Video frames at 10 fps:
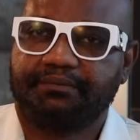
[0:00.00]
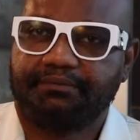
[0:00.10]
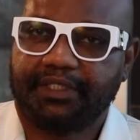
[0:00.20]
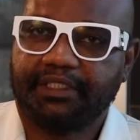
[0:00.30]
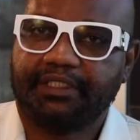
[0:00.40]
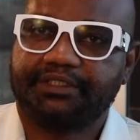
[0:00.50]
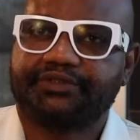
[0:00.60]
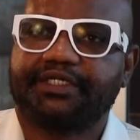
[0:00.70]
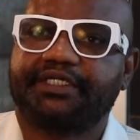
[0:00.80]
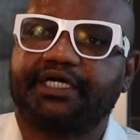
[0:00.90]
mainly
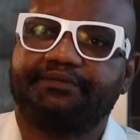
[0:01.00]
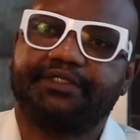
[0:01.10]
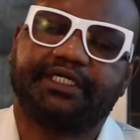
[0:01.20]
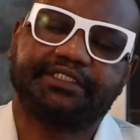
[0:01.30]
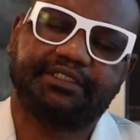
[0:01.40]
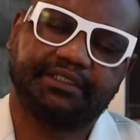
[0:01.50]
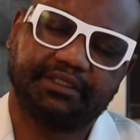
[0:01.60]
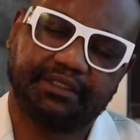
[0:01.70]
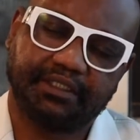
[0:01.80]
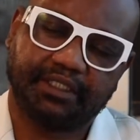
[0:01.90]
to adapt that
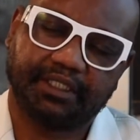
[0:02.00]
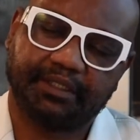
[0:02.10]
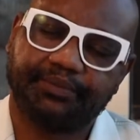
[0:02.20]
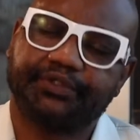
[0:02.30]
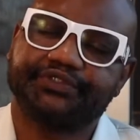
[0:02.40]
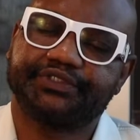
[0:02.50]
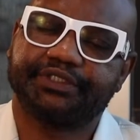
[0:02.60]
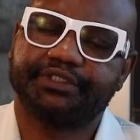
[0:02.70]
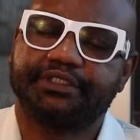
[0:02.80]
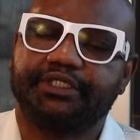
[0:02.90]

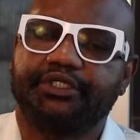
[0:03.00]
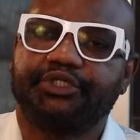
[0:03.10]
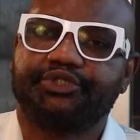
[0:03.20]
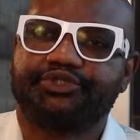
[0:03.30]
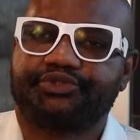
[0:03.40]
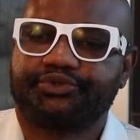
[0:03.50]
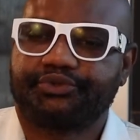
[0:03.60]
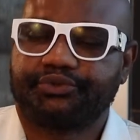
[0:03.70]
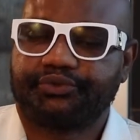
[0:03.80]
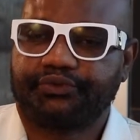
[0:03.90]
person
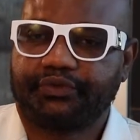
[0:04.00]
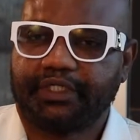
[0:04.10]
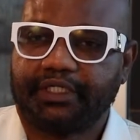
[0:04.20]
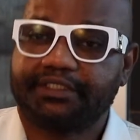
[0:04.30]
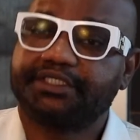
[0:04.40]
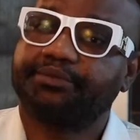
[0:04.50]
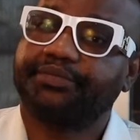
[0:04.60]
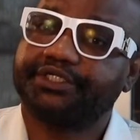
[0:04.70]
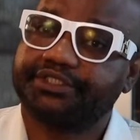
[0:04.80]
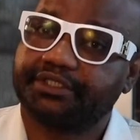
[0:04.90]
to
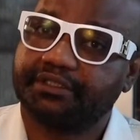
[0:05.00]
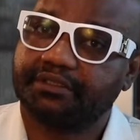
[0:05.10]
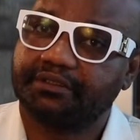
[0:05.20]
temperature